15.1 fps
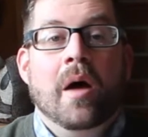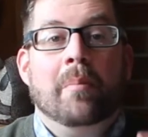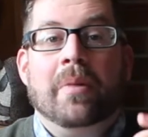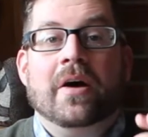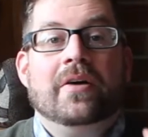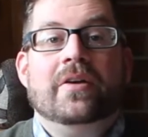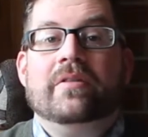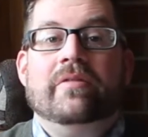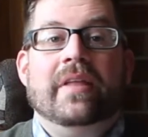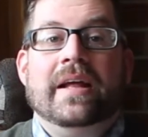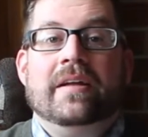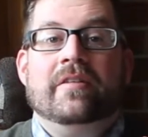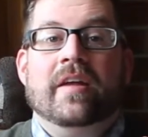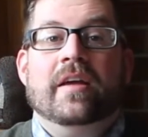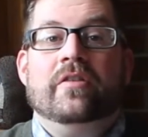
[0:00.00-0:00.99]
Part of
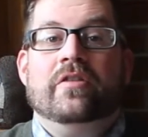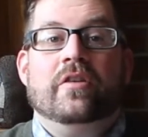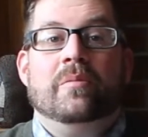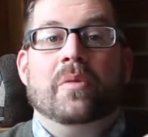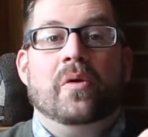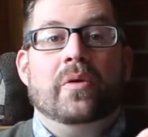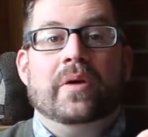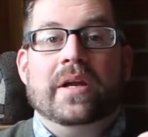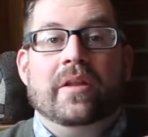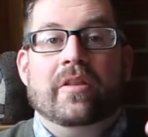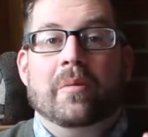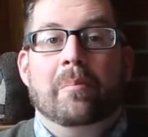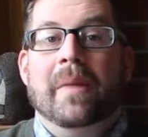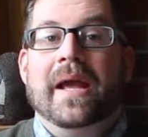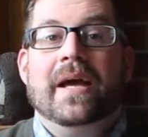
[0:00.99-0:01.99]
that testimony,
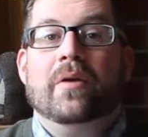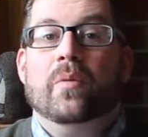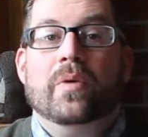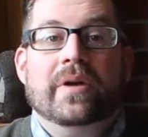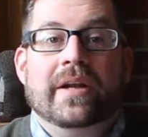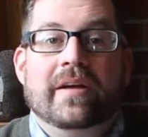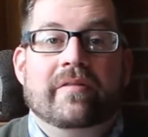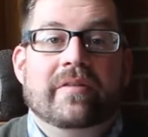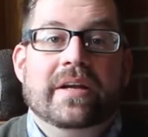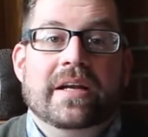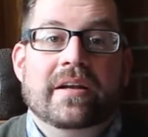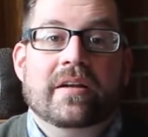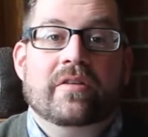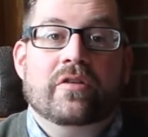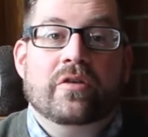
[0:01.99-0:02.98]
the man would have
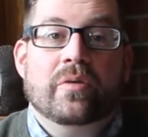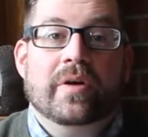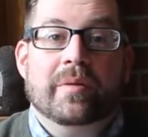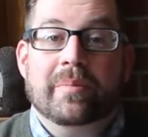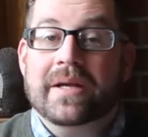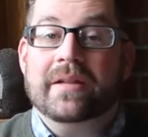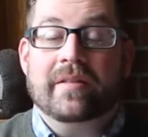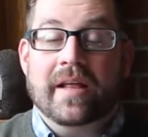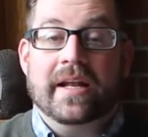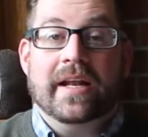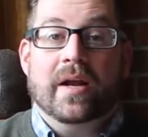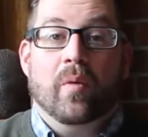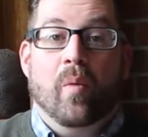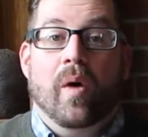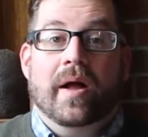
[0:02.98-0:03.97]
needed to admit that
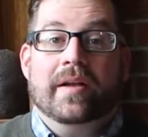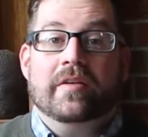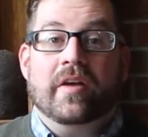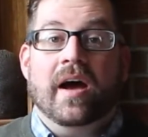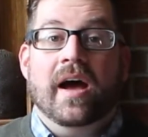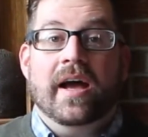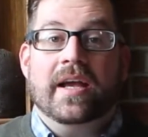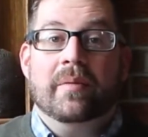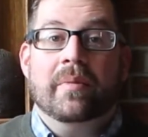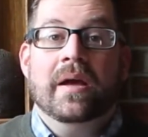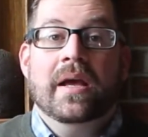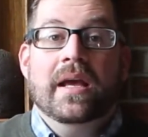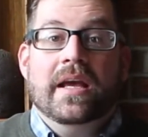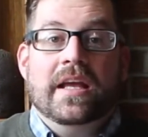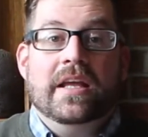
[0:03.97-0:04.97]
at one time
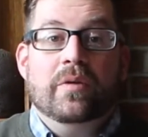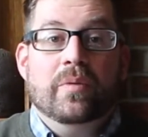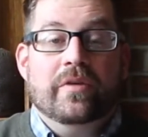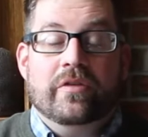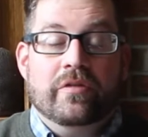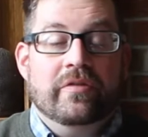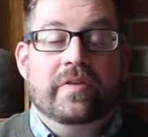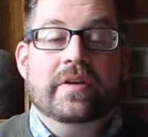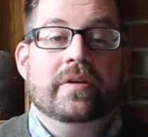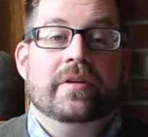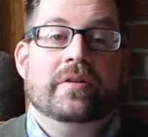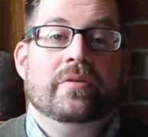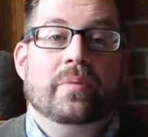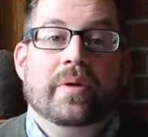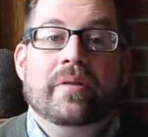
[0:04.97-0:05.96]
he was
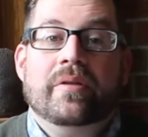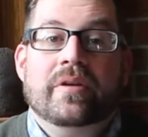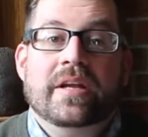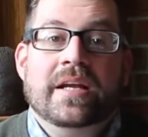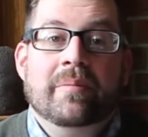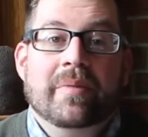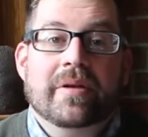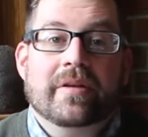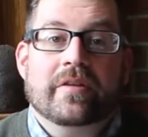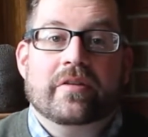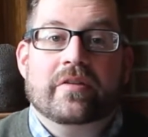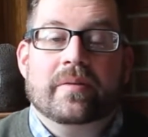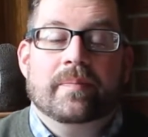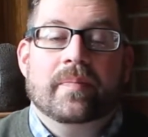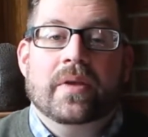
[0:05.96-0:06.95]
filled with
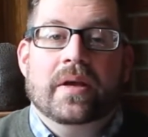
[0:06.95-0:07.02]
demons.